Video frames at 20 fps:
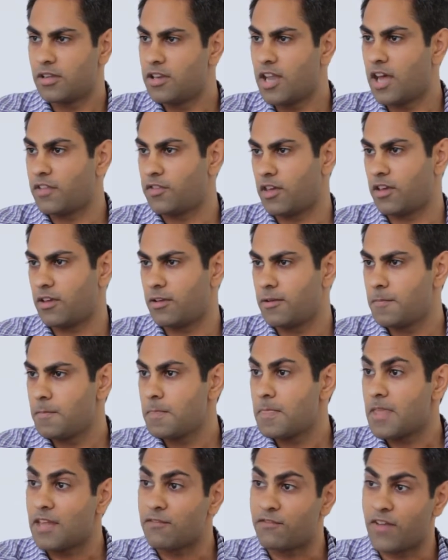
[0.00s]
Nothing.
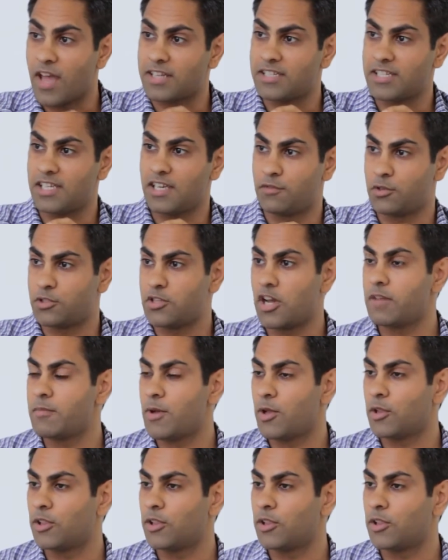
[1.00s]
In fact, if you're talking